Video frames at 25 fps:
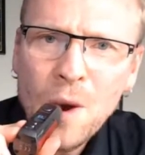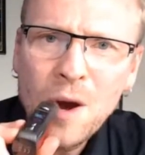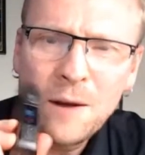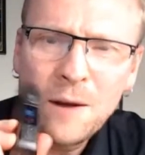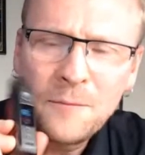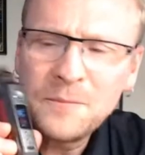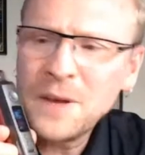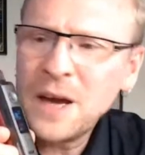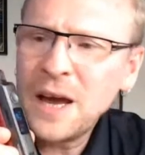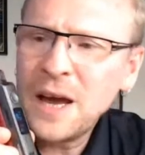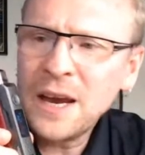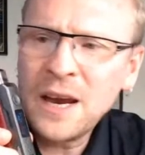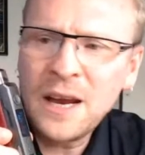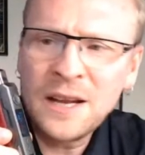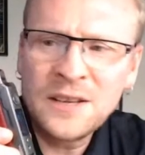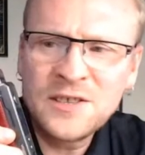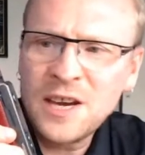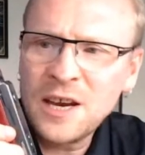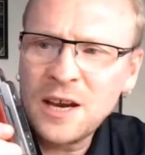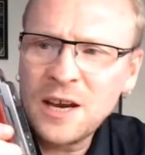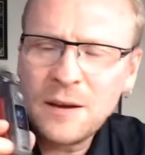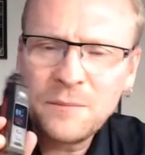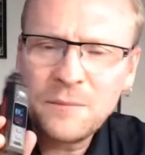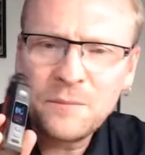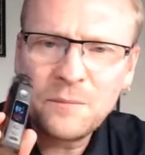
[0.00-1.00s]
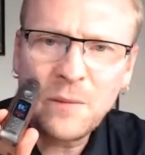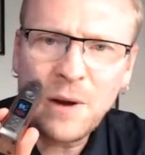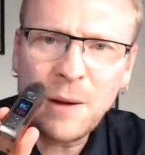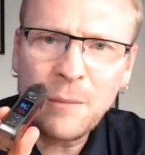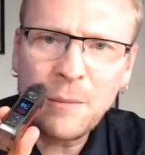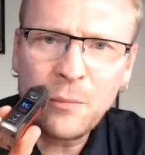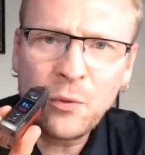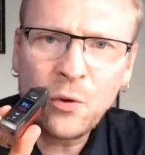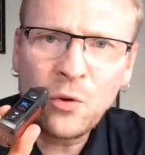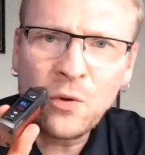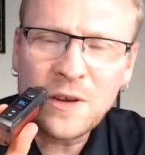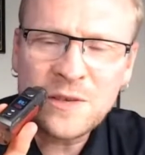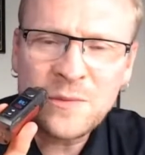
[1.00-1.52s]
I can take a
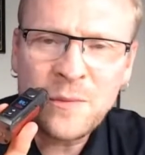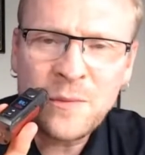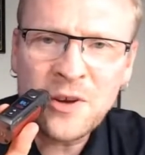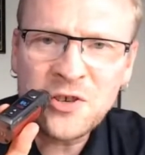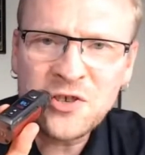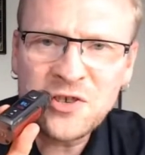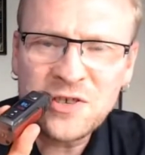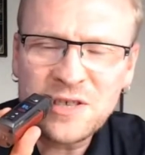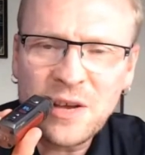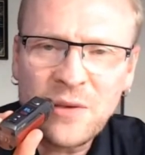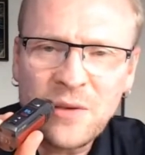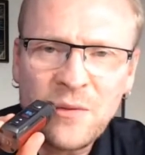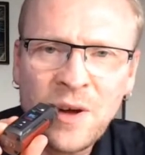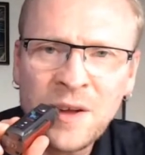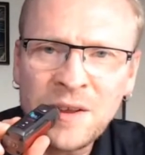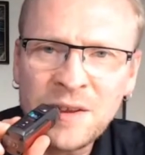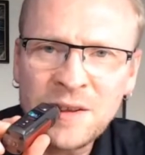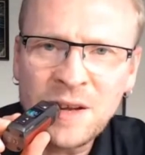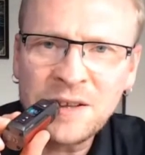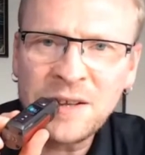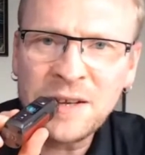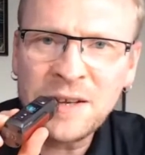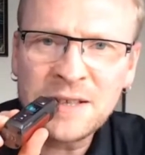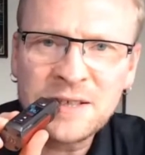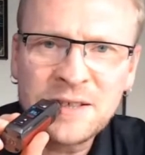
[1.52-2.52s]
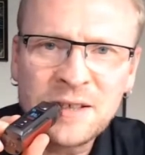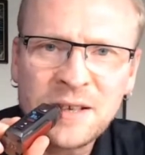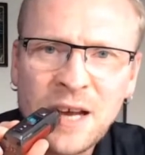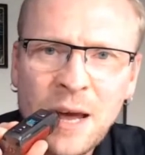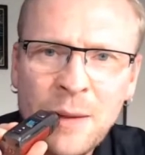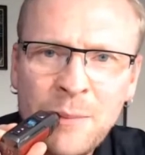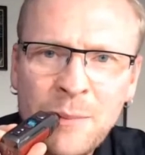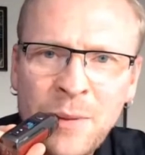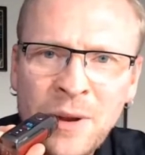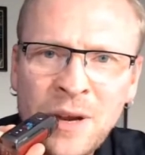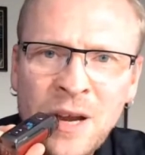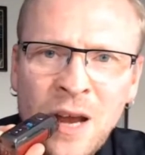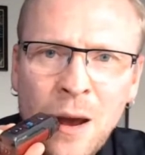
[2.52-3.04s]
pull as much as I want. Nothing's going to
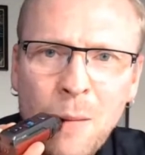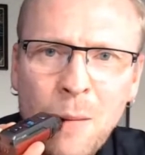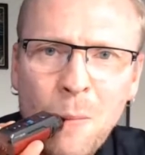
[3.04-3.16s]
happen.